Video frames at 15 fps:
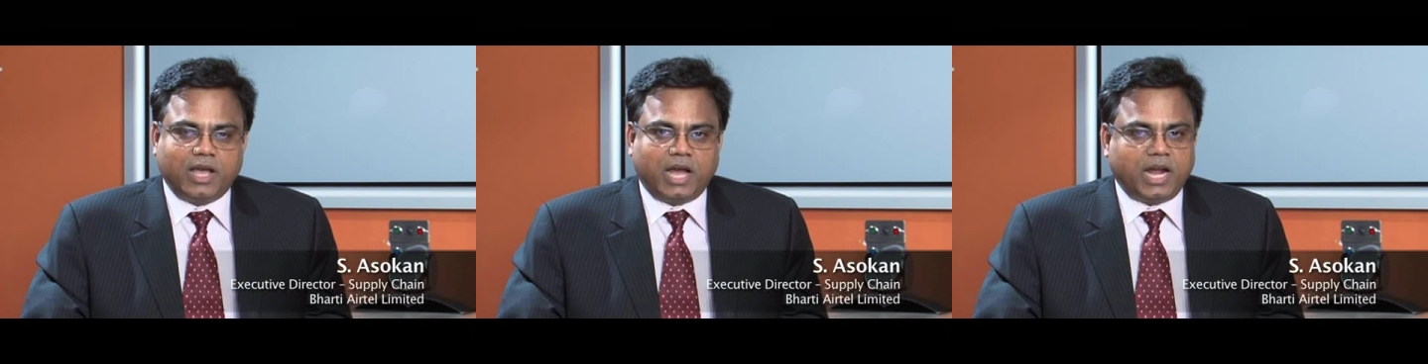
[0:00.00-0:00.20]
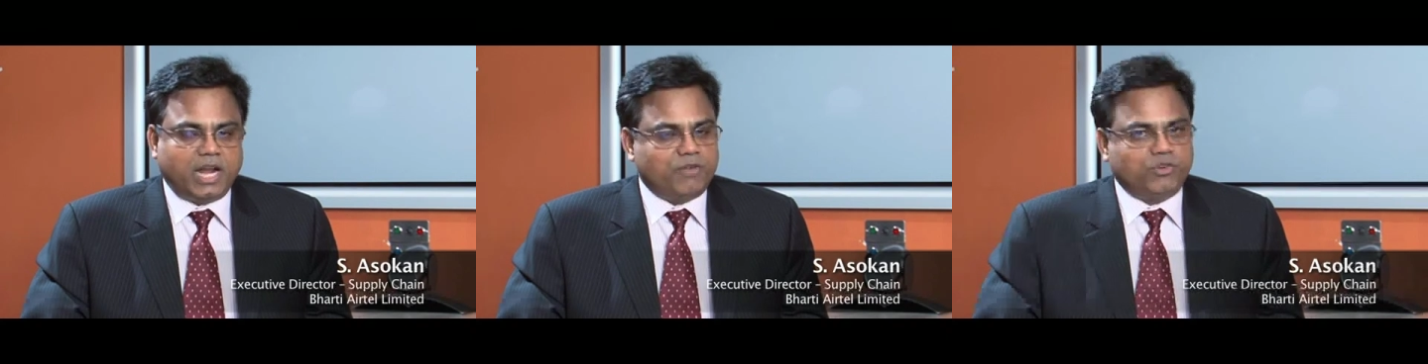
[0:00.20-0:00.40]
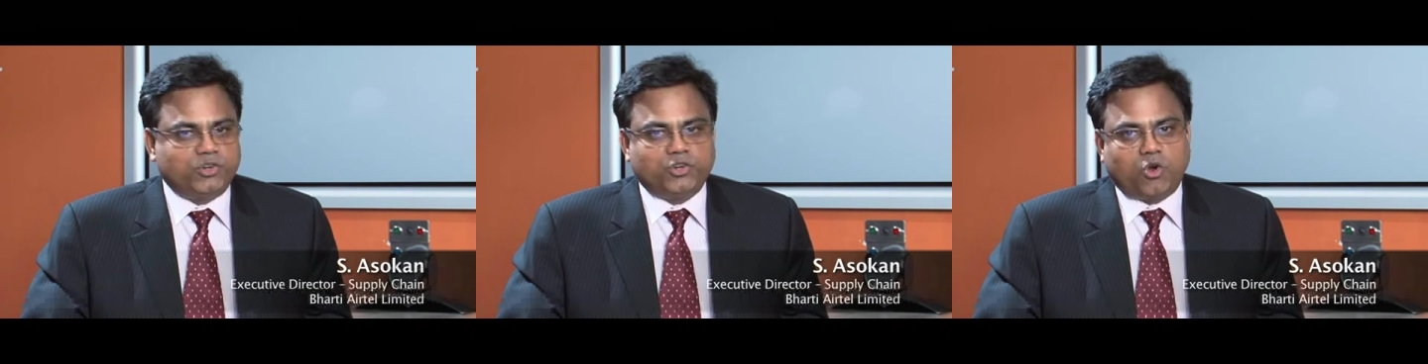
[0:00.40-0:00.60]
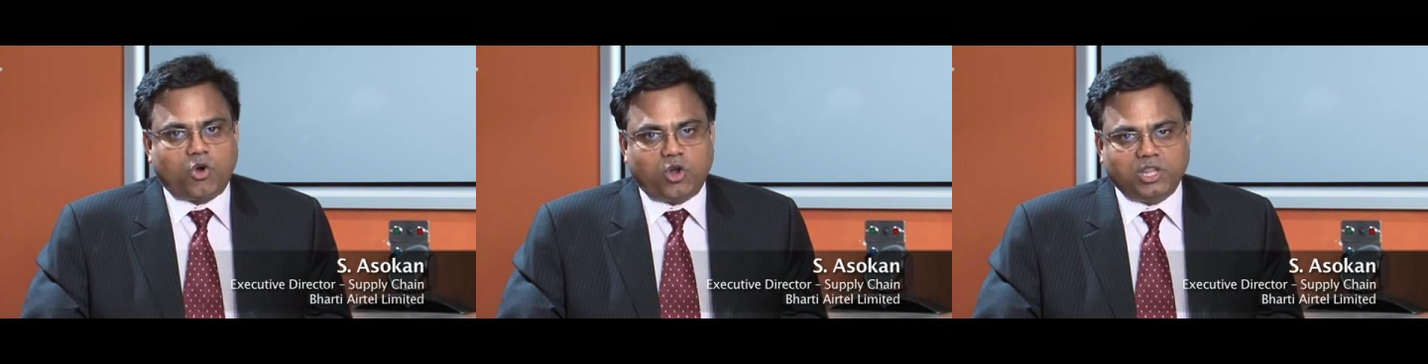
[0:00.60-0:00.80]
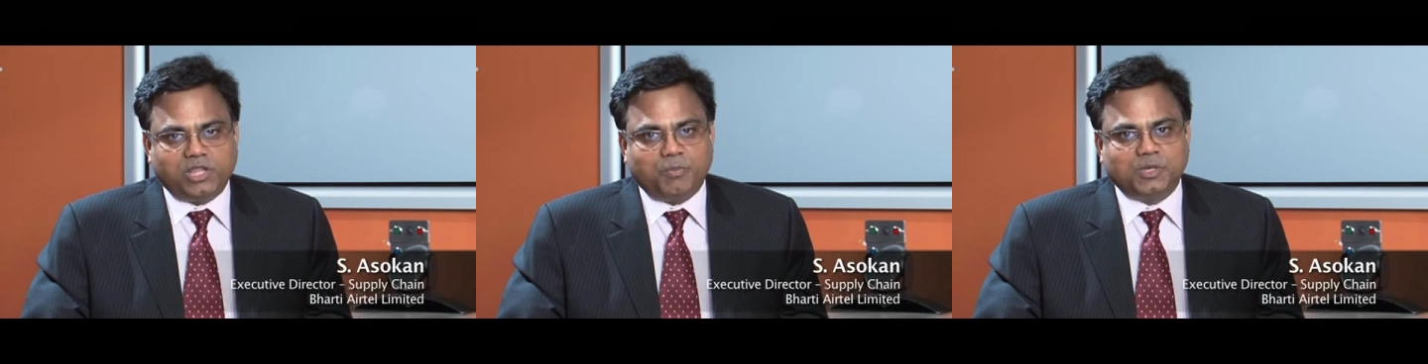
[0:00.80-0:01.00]
and I wish
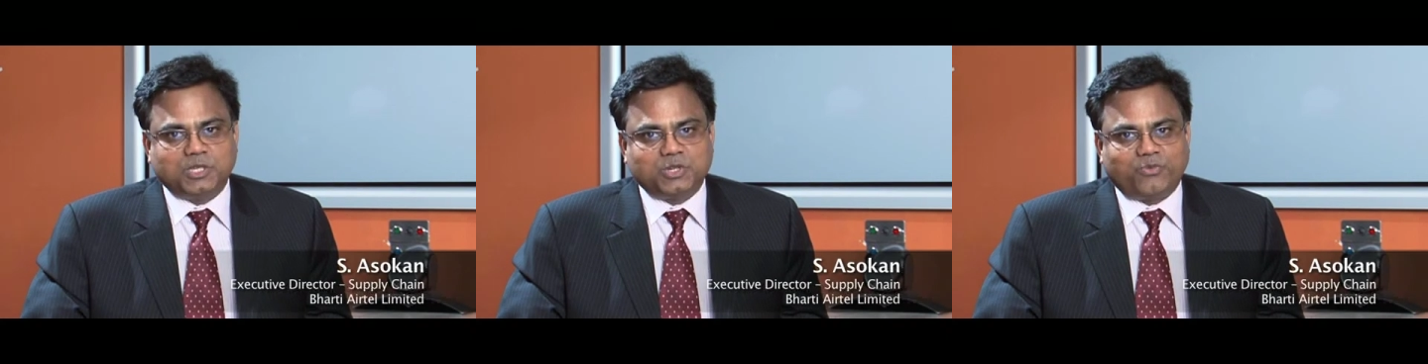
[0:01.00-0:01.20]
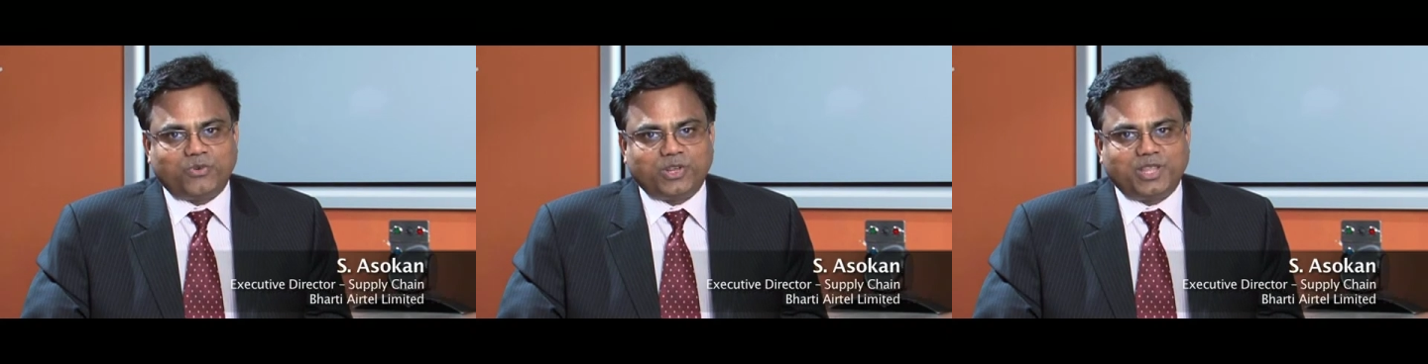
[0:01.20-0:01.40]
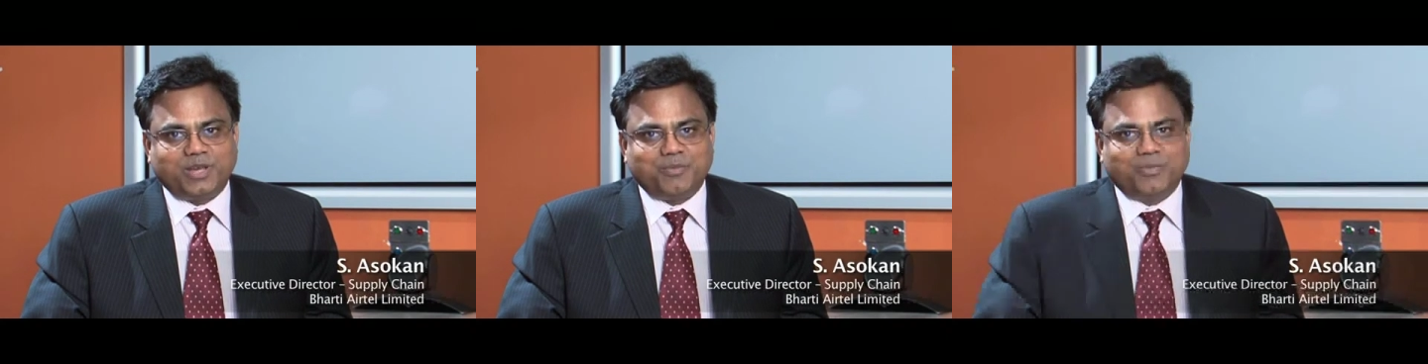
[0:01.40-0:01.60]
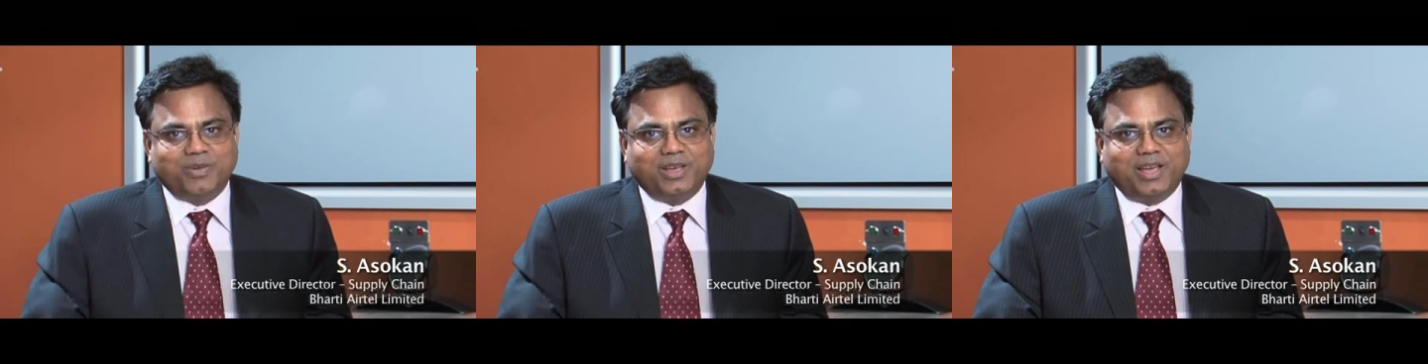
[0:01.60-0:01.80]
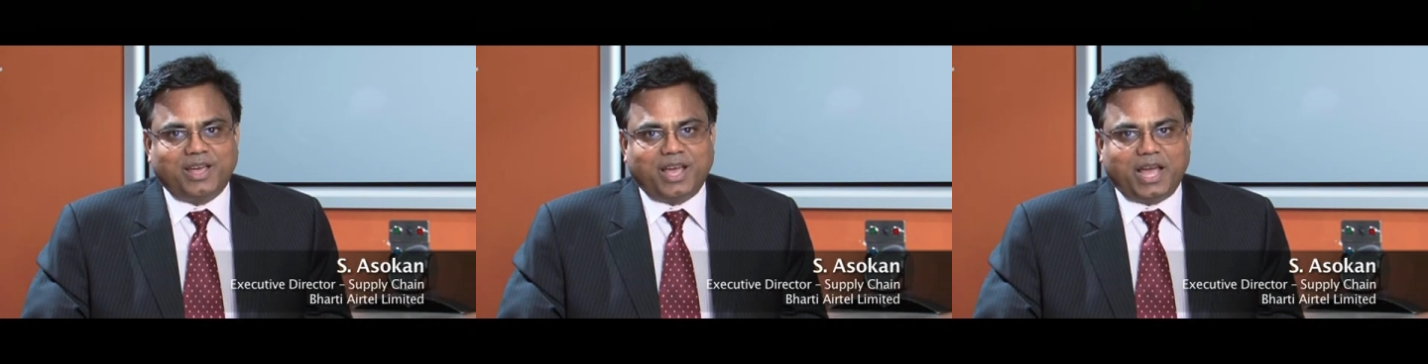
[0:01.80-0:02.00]
all the best for them,
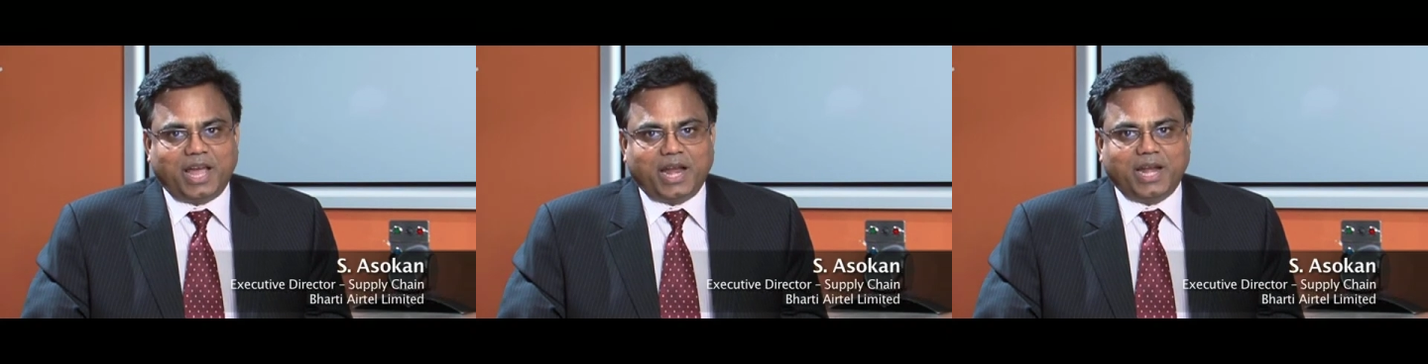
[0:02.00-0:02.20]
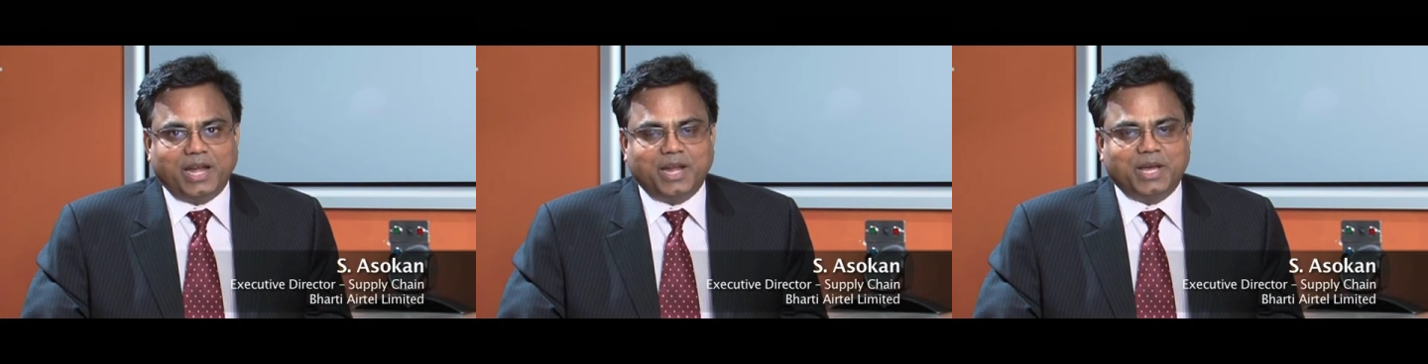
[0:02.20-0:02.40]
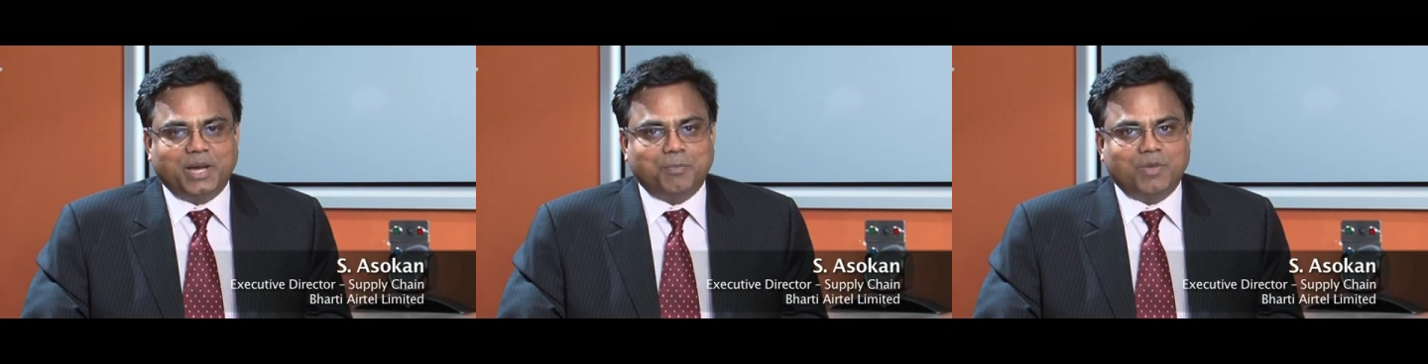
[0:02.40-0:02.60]
and